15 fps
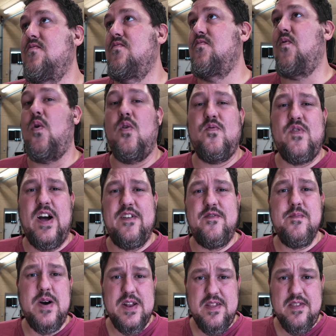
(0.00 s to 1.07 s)
4 or 5
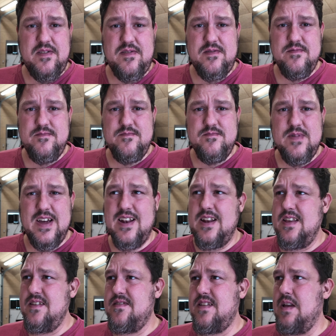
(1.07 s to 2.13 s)
months at
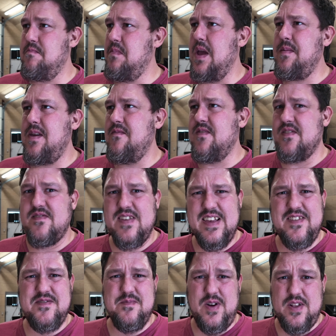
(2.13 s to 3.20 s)
least, and maybe even
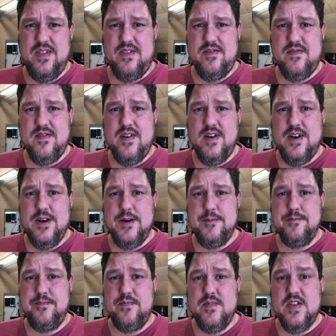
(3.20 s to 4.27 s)
6 months.
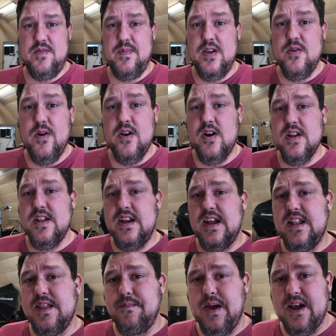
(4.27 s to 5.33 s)
It's been going on
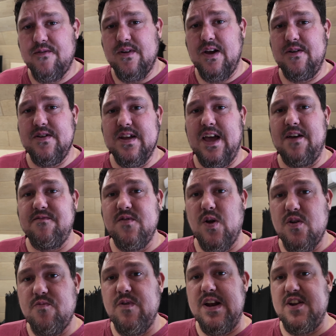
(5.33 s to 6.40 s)
in the background. I have
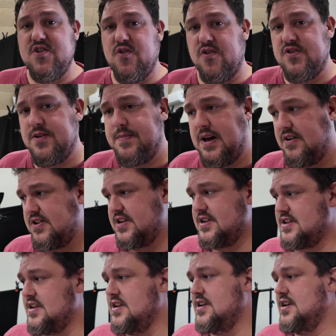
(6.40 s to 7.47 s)
not really talked about
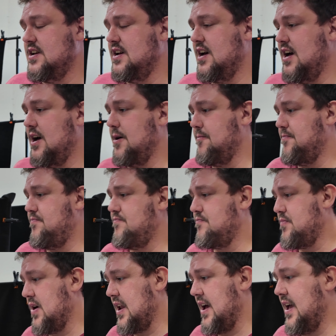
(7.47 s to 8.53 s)
it,
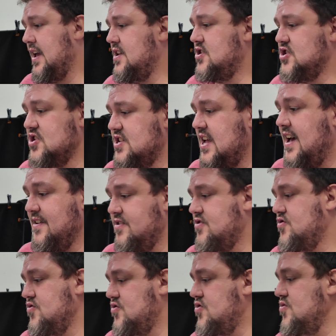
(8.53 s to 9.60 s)
but I just had
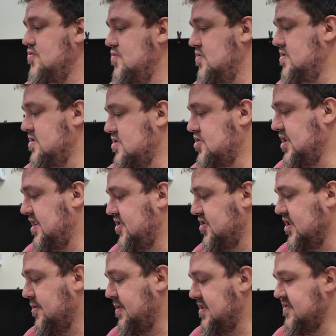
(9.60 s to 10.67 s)
to do the change
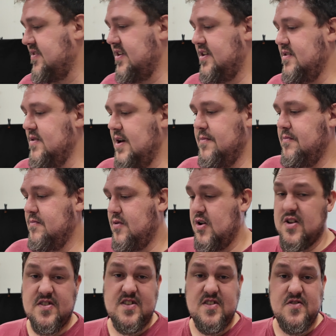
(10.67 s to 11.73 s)
now because I'm
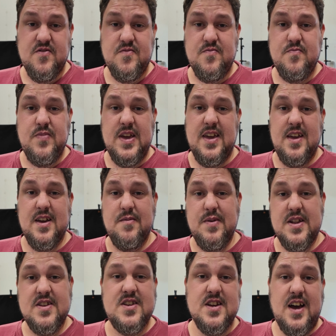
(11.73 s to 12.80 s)
honestly speaking a
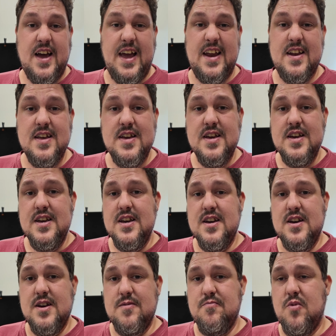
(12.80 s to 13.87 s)
bit tired
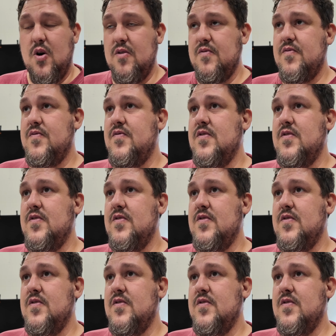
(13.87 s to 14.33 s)
of